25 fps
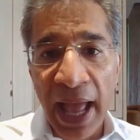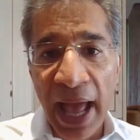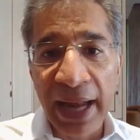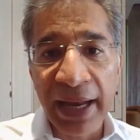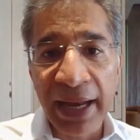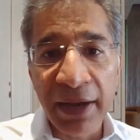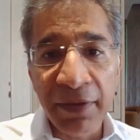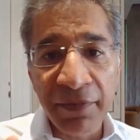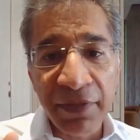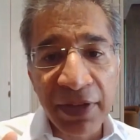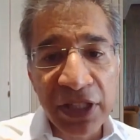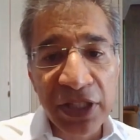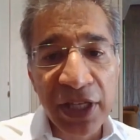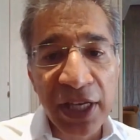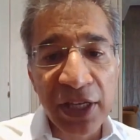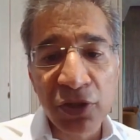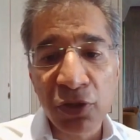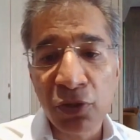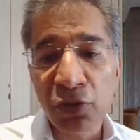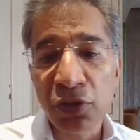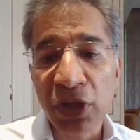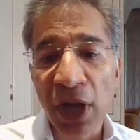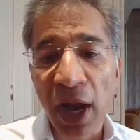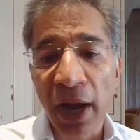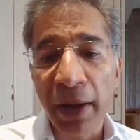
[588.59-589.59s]
And in which
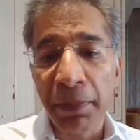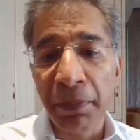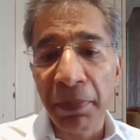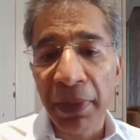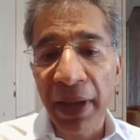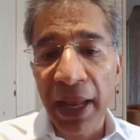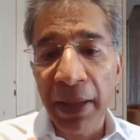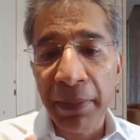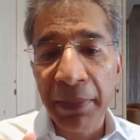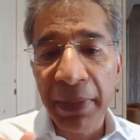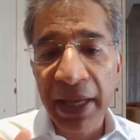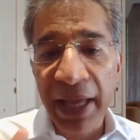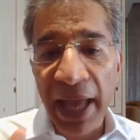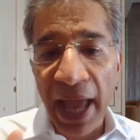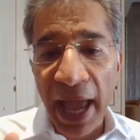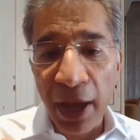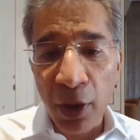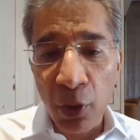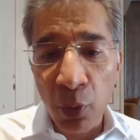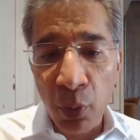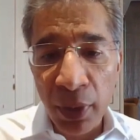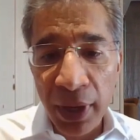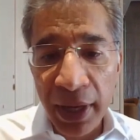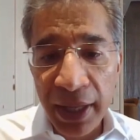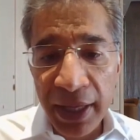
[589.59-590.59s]
case you start blaming
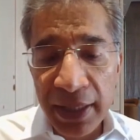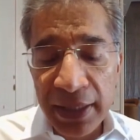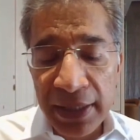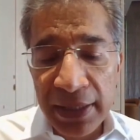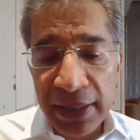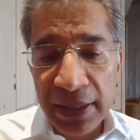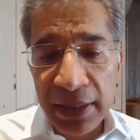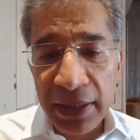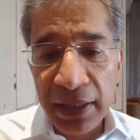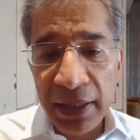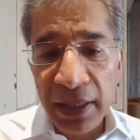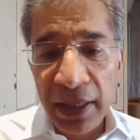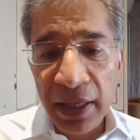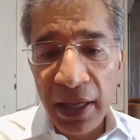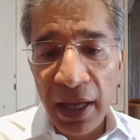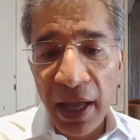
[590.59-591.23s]
equities,